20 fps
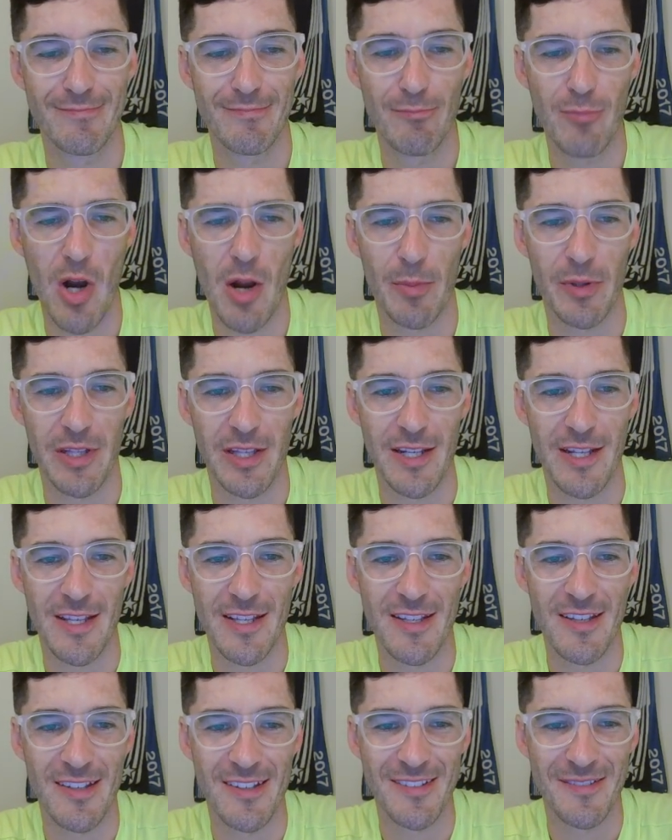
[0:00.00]
Probably an
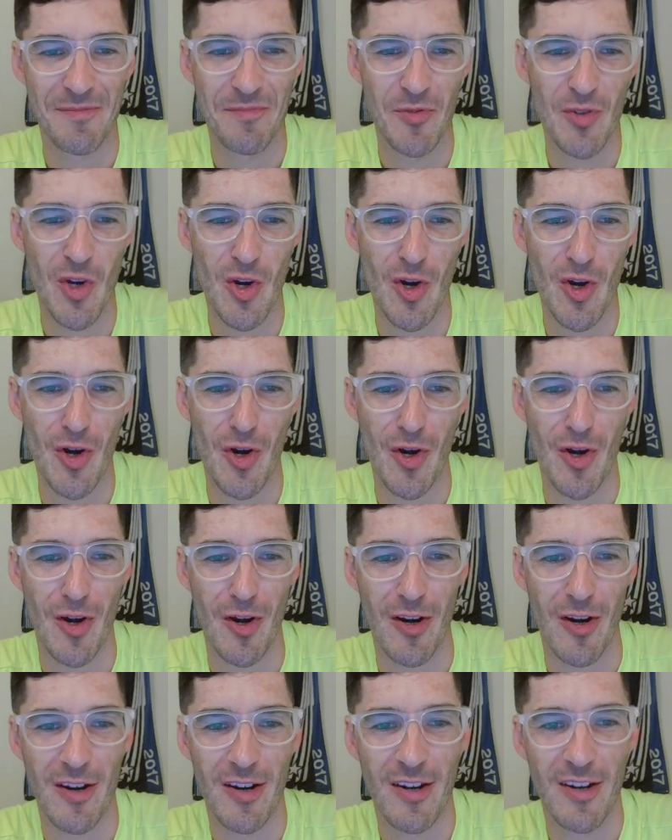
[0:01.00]
E.
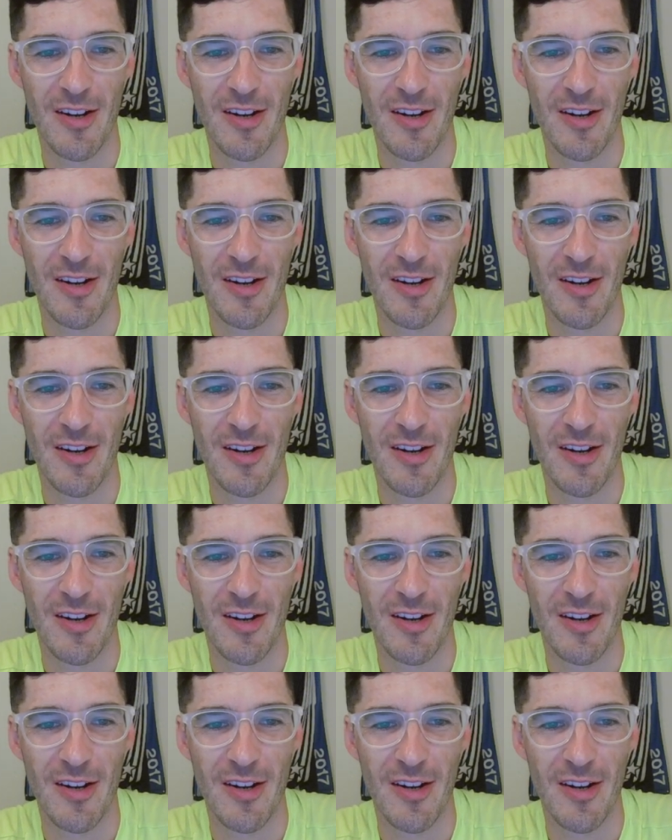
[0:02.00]
Sure.